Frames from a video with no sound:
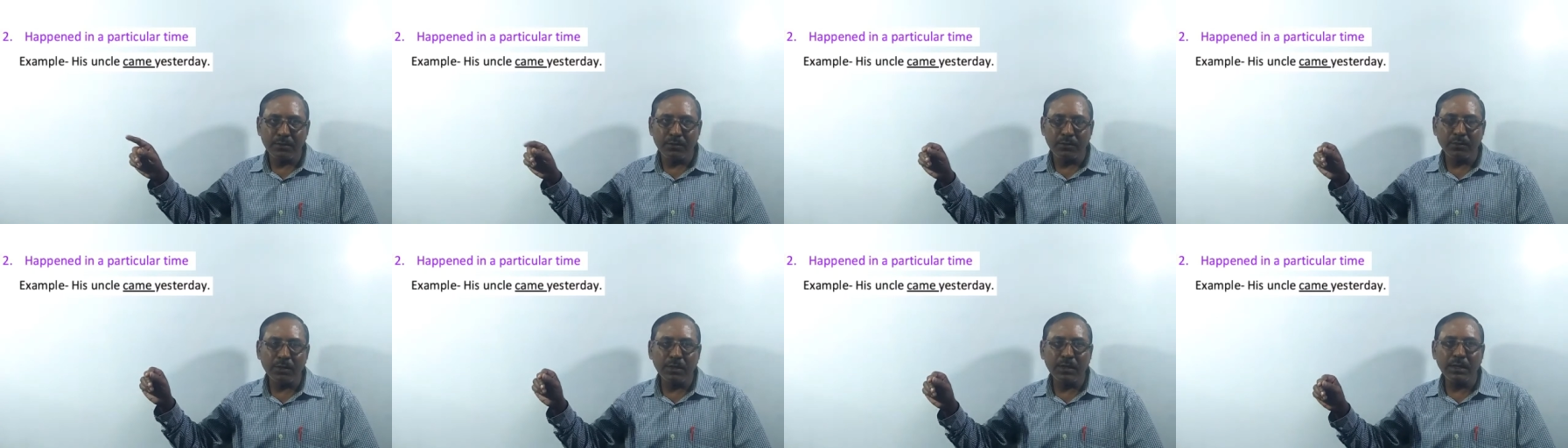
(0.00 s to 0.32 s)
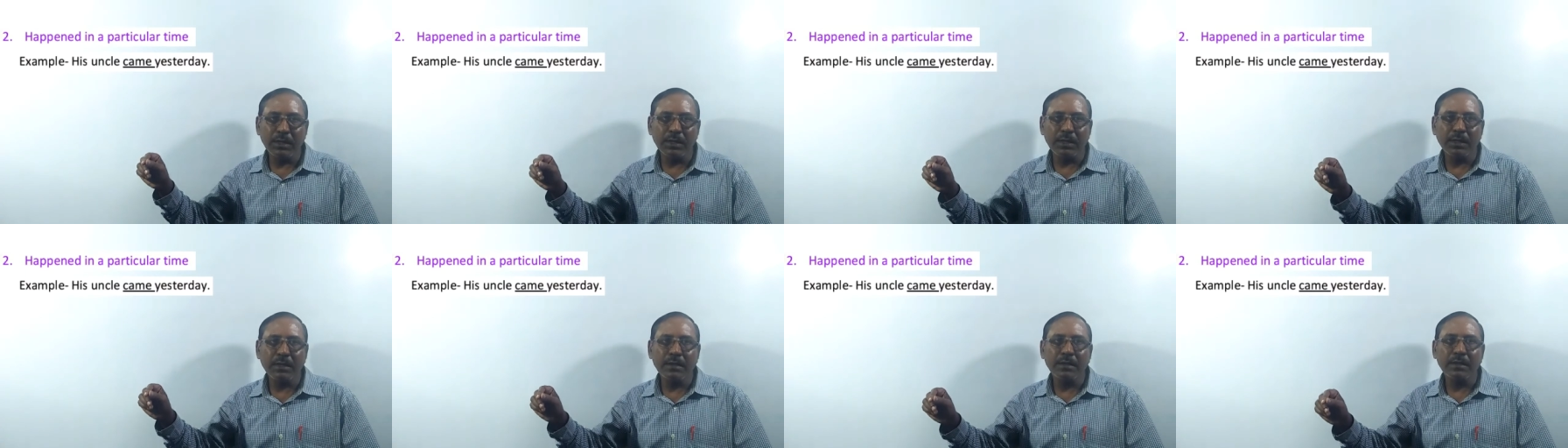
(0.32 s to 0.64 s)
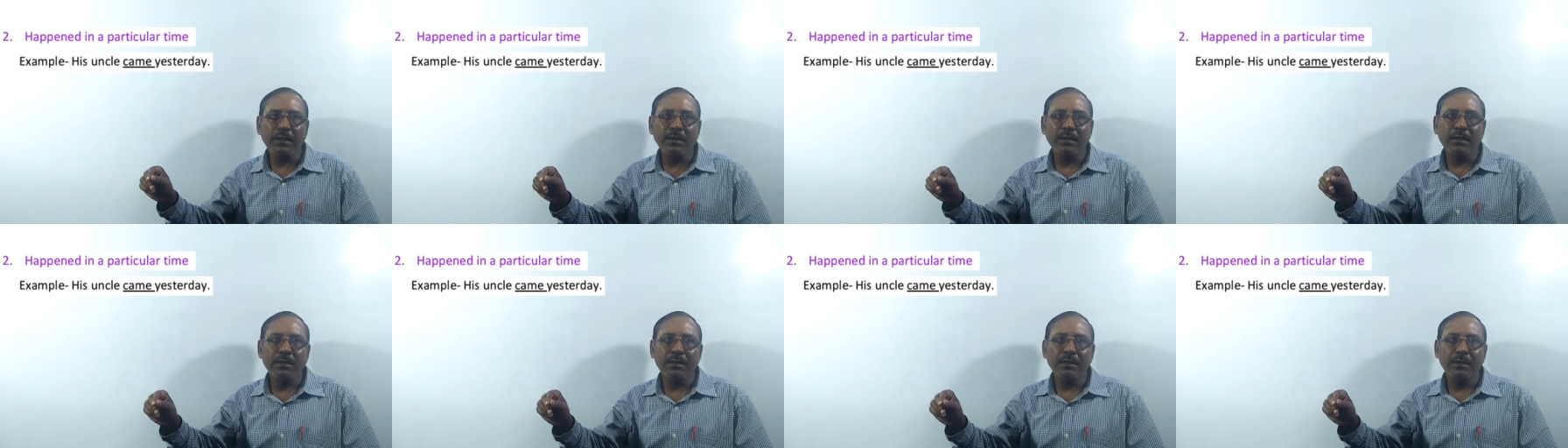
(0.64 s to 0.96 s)

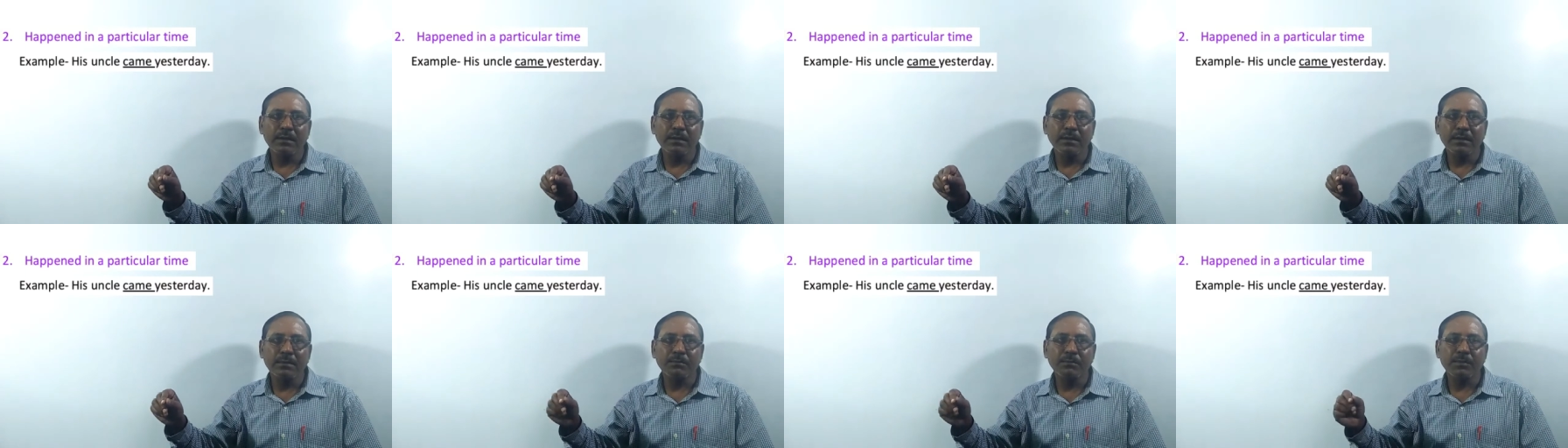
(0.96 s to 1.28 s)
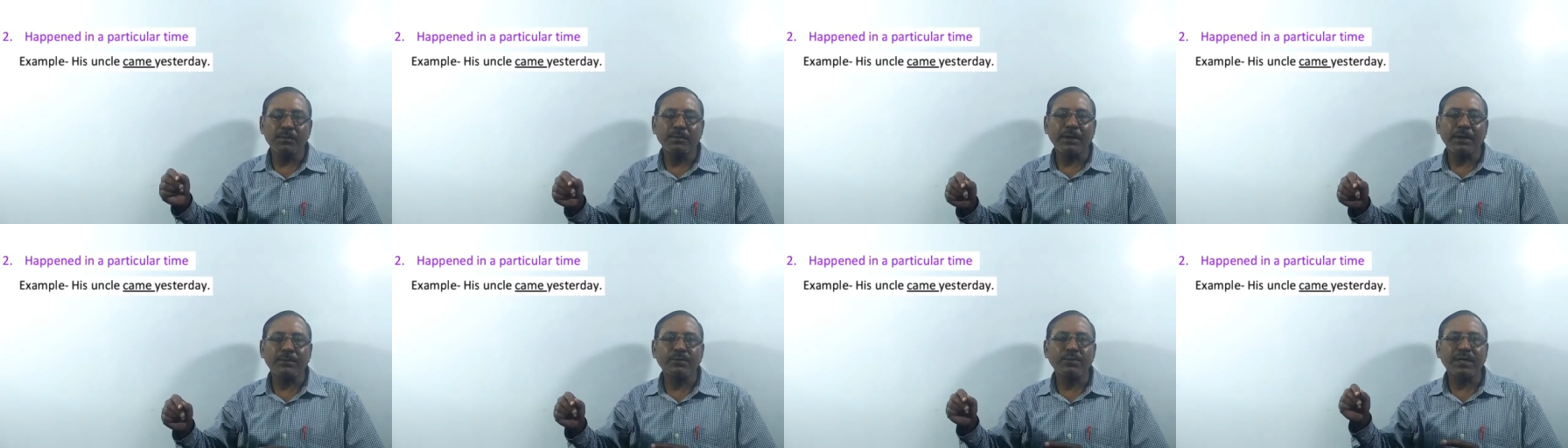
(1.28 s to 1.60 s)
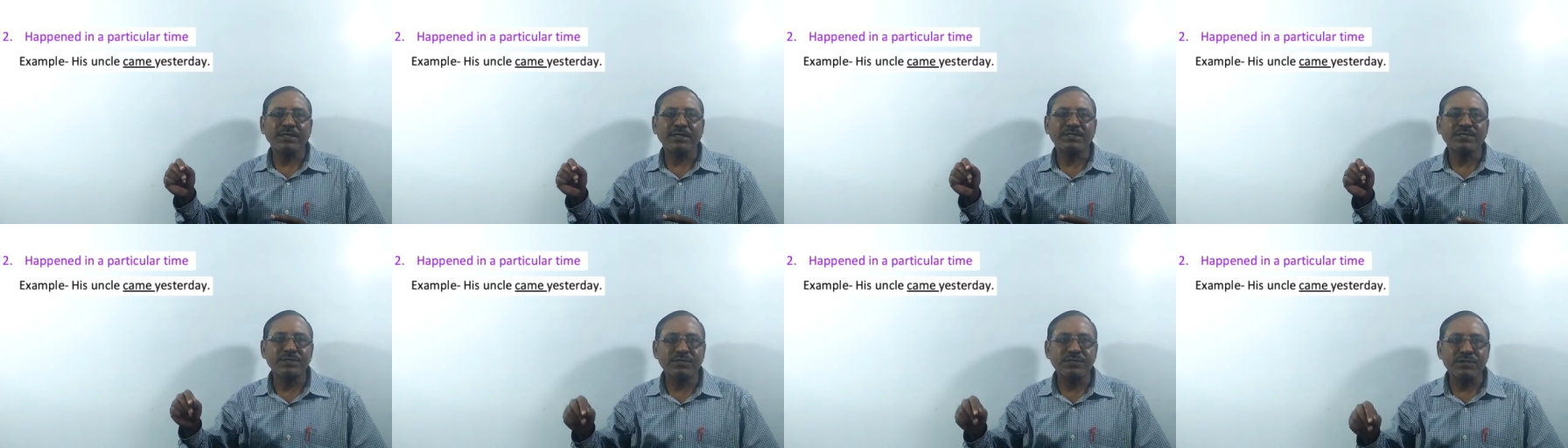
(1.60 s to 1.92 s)
only mamu
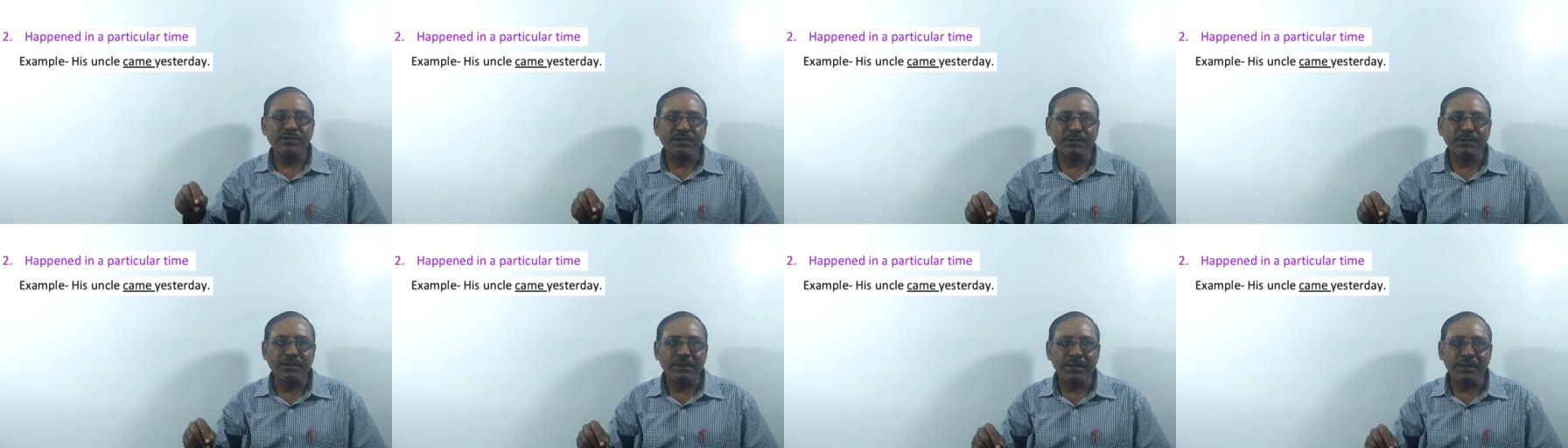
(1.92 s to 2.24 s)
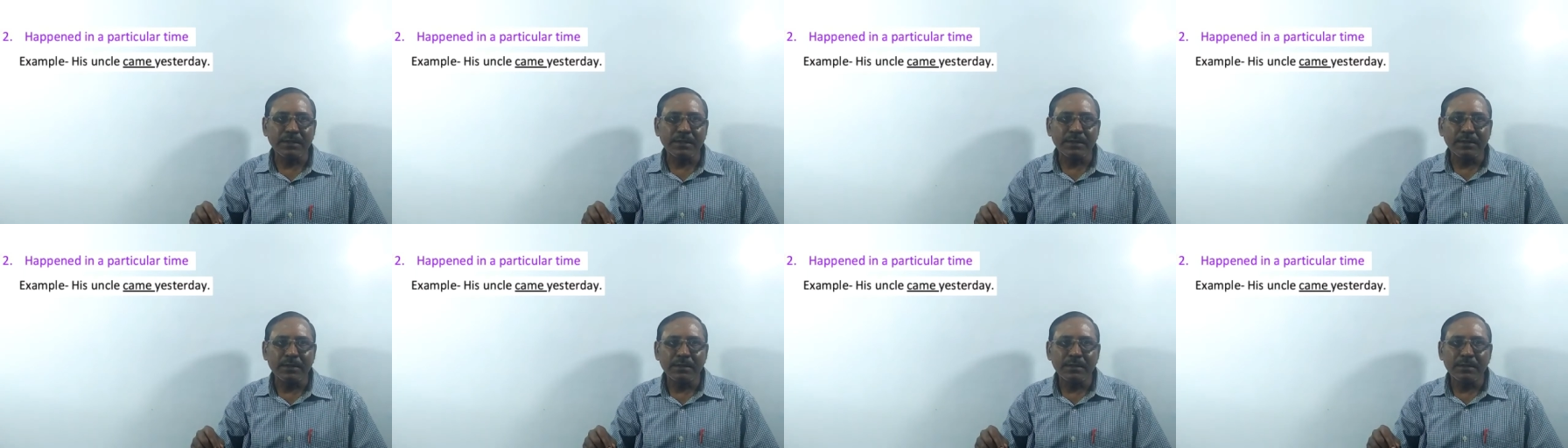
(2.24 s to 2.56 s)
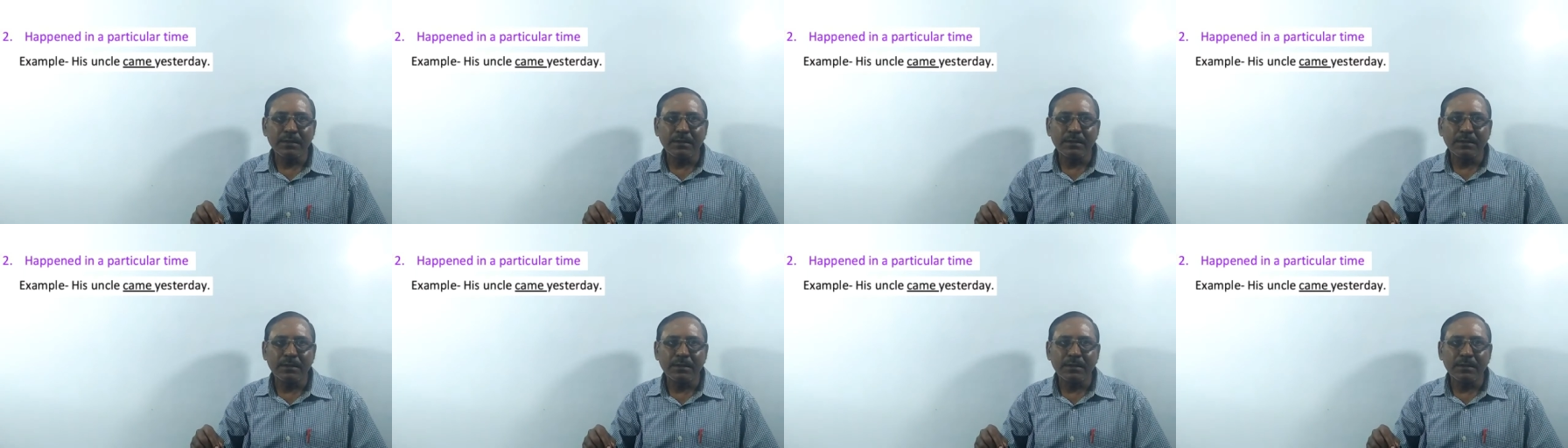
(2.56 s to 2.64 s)
asichanti,